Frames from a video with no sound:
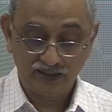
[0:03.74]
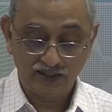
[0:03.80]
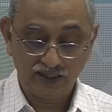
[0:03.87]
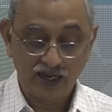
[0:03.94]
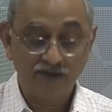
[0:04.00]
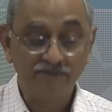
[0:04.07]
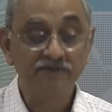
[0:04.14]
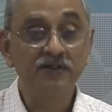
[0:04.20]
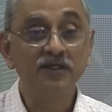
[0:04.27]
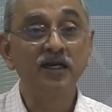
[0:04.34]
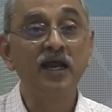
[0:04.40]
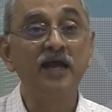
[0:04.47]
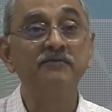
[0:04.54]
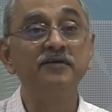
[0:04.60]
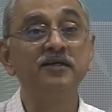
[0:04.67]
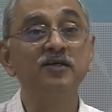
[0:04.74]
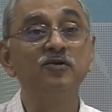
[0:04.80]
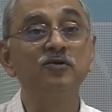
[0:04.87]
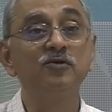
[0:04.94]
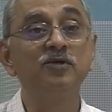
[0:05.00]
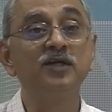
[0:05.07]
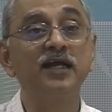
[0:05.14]
After having
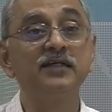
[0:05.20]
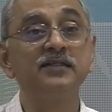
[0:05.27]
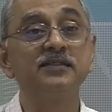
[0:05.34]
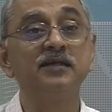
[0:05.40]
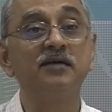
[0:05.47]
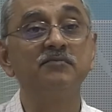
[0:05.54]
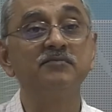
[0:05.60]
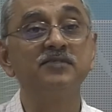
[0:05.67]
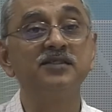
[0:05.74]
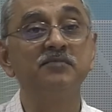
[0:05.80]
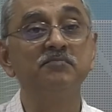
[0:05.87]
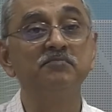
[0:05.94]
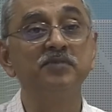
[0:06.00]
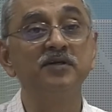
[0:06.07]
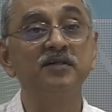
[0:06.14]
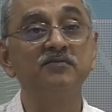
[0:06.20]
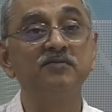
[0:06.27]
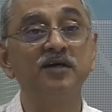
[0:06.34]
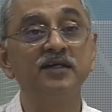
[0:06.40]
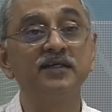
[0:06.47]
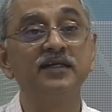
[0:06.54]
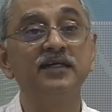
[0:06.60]
looked at some simple
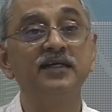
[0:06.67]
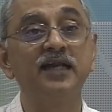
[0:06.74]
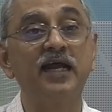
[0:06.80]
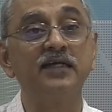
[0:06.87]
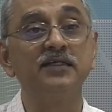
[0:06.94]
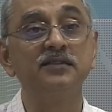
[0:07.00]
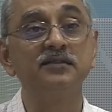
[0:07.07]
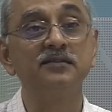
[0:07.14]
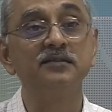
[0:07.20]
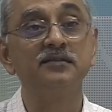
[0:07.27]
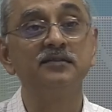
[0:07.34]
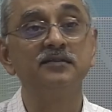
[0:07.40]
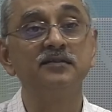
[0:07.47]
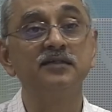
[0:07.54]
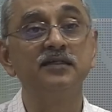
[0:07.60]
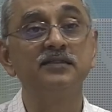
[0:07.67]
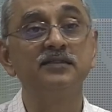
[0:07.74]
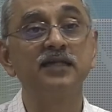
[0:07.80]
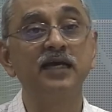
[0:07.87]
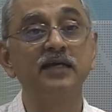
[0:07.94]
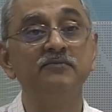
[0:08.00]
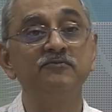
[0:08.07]
work interactions, it's
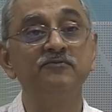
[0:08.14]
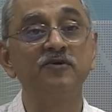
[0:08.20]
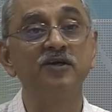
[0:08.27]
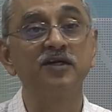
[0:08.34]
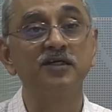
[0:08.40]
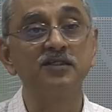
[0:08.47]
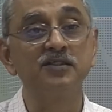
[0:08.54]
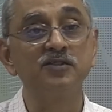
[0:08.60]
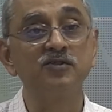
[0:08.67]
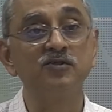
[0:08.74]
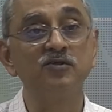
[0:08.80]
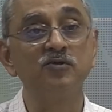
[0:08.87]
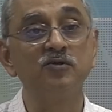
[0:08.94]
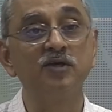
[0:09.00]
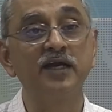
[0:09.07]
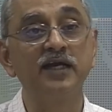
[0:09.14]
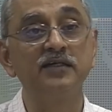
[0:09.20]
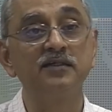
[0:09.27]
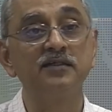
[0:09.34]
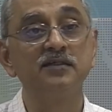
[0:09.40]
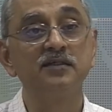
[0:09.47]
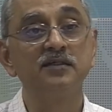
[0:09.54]
time for us to look at
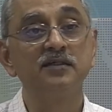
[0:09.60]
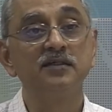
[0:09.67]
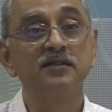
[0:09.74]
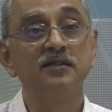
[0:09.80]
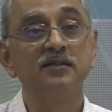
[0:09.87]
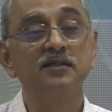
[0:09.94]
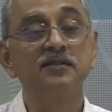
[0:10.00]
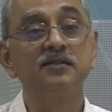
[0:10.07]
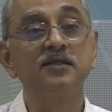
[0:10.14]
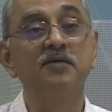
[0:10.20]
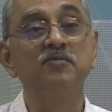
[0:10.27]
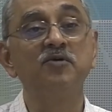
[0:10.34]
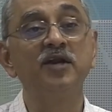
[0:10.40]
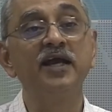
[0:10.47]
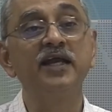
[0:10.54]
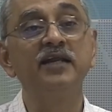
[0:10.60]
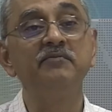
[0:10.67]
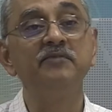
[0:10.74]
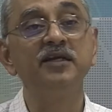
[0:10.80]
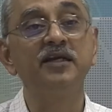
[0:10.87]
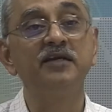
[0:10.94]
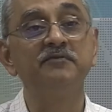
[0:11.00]
the
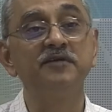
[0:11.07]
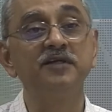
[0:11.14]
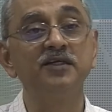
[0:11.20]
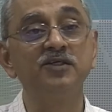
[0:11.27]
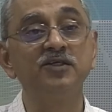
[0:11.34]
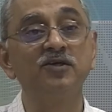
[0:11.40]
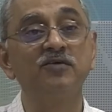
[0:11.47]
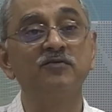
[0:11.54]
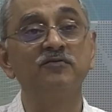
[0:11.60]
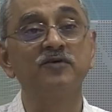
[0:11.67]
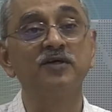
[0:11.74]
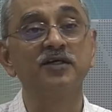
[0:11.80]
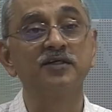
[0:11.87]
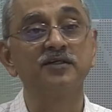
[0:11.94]
thermodynamic definition of work.